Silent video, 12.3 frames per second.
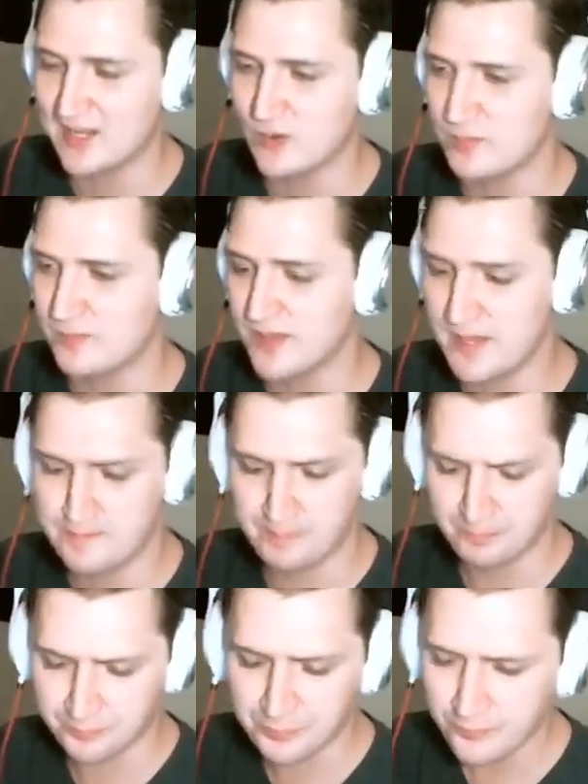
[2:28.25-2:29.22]
Creeper Vine.
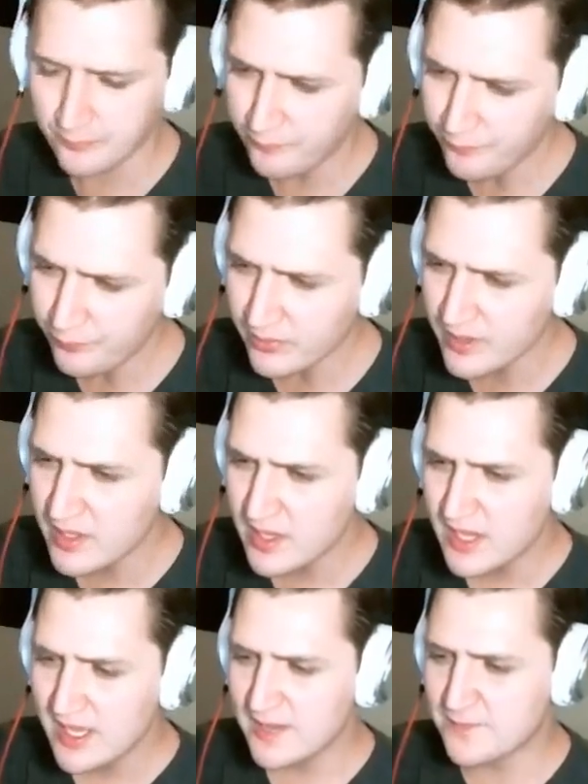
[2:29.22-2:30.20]

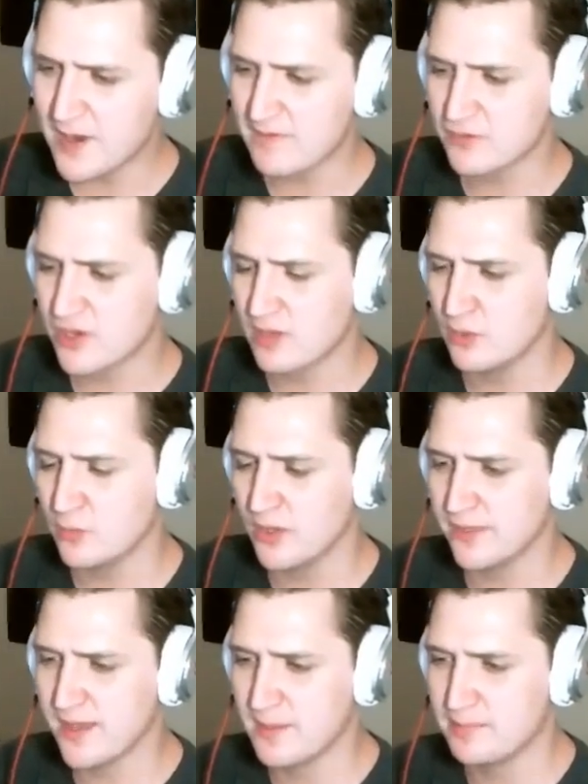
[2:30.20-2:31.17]
If you're having trouble with
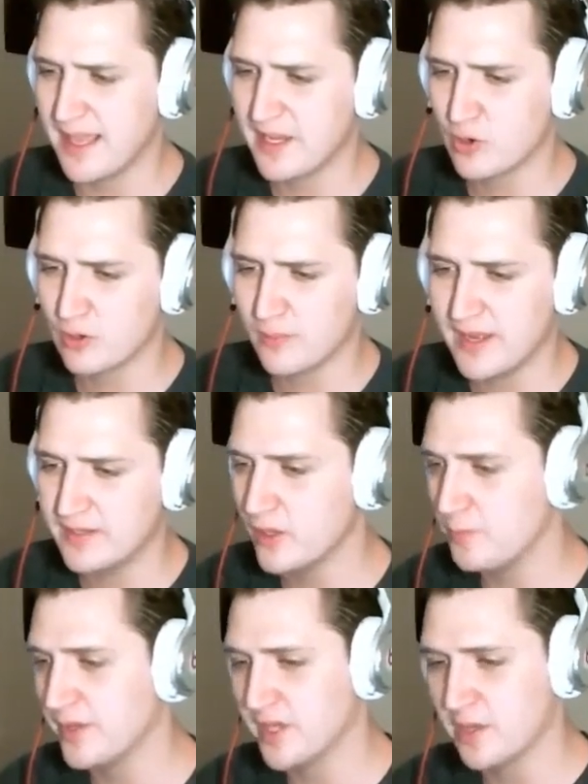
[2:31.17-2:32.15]
black or red, go
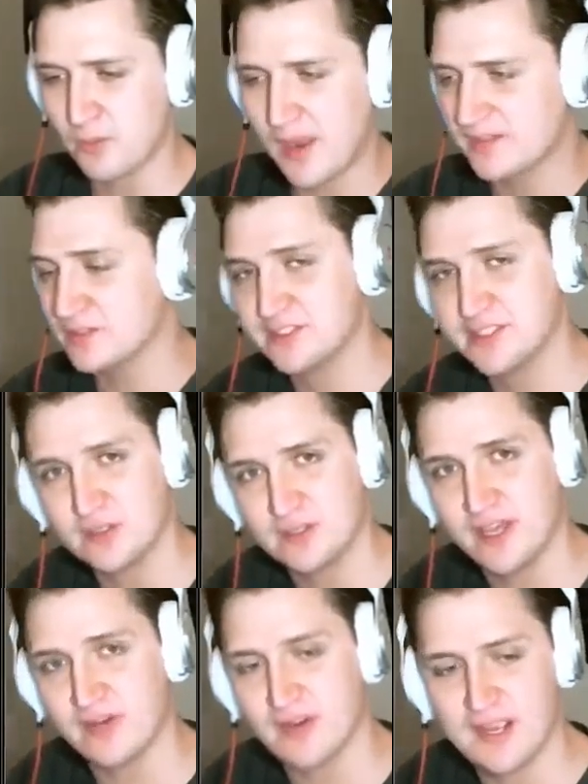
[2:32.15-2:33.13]
pick up Rakdos
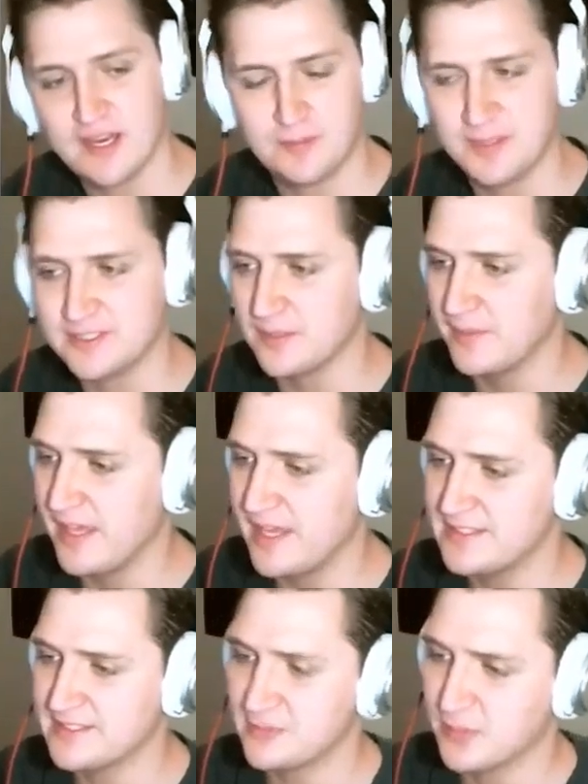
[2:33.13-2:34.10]
Guildgate, right? It picks up
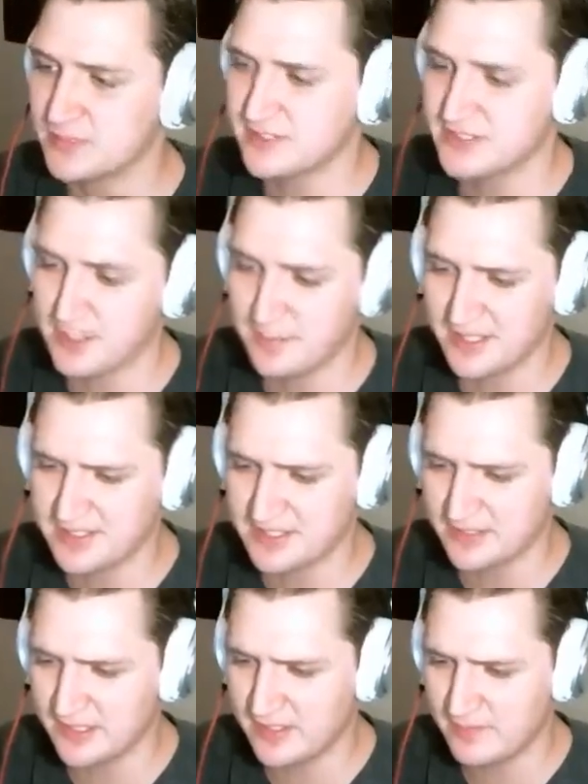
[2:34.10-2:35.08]
gates. What does it say?
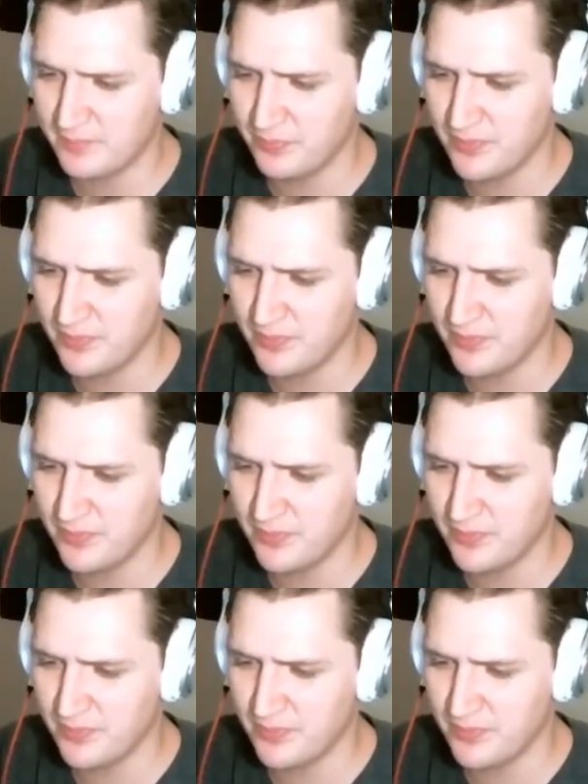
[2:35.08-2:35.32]
Basic land?